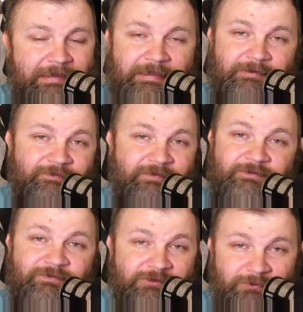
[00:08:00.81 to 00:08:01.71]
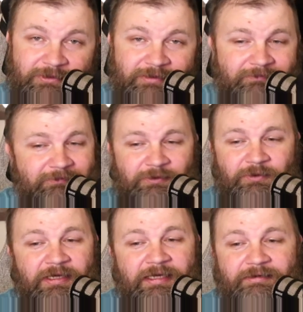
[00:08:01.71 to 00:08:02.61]
the very first one or
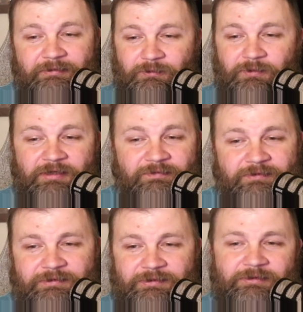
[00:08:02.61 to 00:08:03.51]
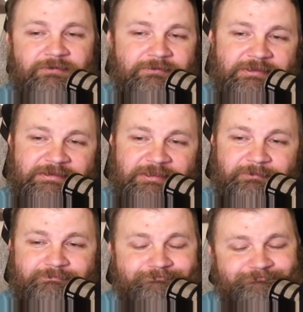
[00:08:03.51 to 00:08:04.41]
not, or whatever, you know, it's up
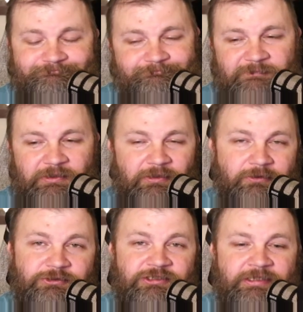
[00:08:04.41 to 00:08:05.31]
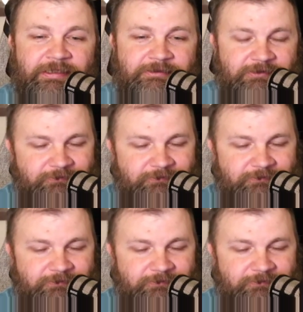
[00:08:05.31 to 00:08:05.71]
RNG gods.